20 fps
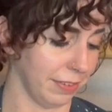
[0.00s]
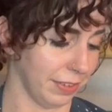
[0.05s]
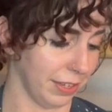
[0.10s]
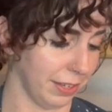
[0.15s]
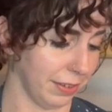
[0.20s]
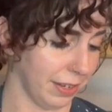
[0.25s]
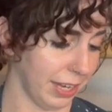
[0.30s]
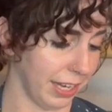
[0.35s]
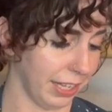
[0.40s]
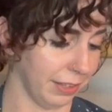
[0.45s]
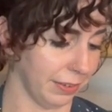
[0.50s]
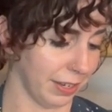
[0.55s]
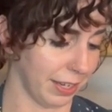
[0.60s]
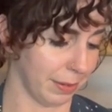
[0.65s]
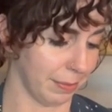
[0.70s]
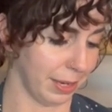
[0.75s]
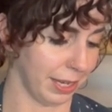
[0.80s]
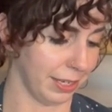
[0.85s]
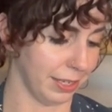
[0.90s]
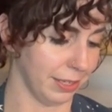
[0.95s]
it. Highly
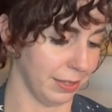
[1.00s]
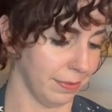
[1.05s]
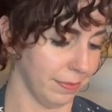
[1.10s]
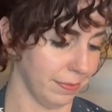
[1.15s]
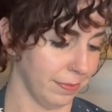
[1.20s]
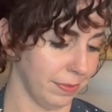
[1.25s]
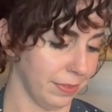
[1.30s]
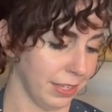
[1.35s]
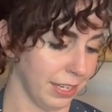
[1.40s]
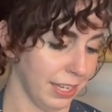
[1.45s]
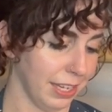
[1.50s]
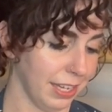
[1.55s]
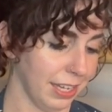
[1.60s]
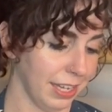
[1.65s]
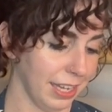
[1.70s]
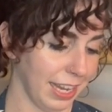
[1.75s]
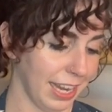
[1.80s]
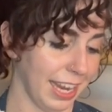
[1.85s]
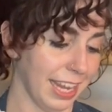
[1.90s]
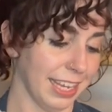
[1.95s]
recommend.
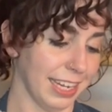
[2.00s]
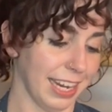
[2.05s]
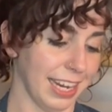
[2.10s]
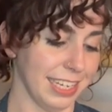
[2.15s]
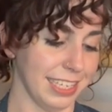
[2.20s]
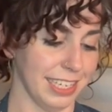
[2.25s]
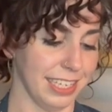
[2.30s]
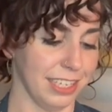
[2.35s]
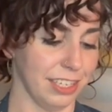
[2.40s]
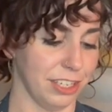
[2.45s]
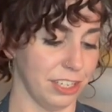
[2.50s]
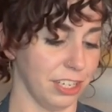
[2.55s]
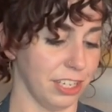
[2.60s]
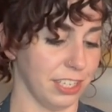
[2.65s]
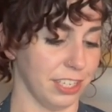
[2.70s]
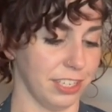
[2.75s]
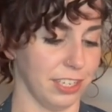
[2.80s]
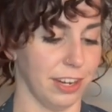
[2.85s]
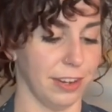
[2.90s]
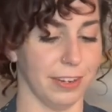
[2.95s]
And I did
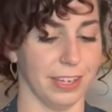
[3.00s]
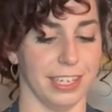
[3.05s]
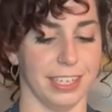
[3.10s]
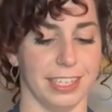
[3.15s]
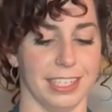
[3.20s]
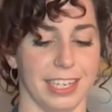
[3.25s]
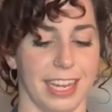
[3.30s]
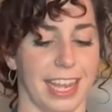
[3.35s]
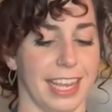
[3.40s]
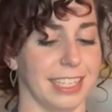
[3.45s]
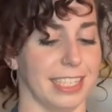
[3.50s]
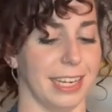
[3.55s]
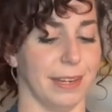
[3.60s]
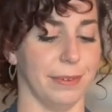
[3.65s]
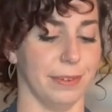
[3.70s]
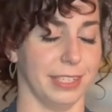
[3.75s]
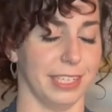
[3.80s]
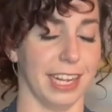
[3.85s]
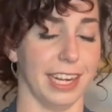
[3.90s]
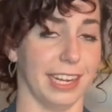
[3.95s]
just notice as I
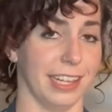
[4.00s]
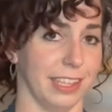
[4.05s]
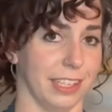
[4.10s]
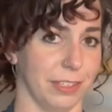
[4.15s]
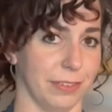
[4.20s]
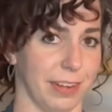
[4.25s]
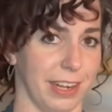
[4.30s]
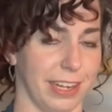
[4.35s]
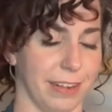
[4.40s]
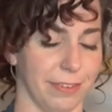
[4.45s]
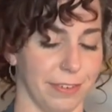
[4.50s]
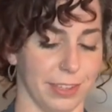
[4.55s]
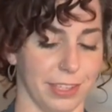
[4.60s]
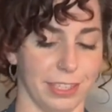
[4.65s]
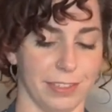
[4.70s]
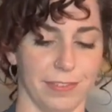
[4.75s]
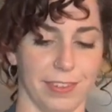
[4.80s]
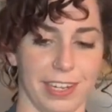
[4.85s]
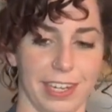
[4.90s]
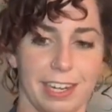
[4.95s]
was getting this ready for this
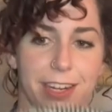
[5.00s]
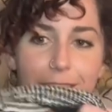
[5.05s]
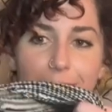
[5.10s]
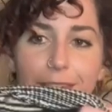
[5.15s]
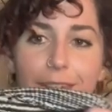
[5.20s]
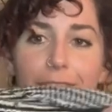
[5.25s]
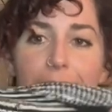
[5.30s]
video,